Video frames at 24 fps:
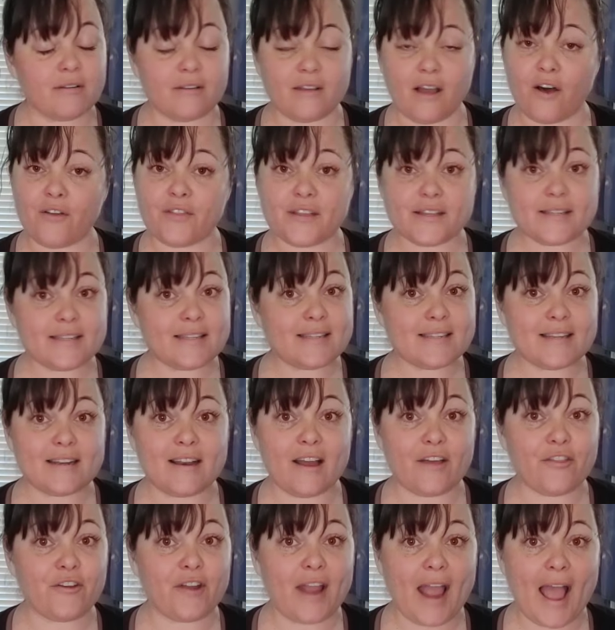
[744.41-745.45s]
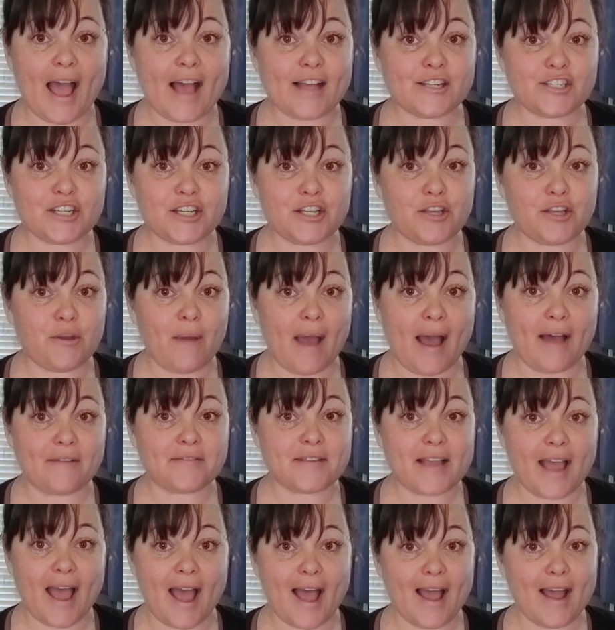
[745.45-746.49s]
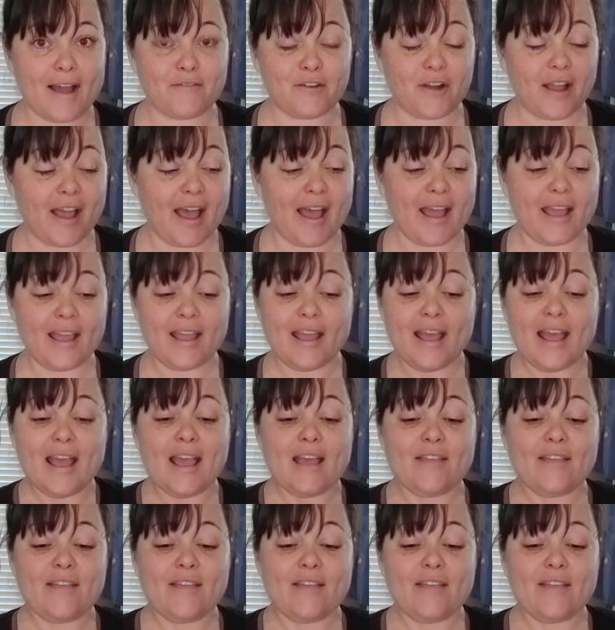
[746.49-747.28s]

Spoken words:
y'all, this is another gadget you have to have, okay?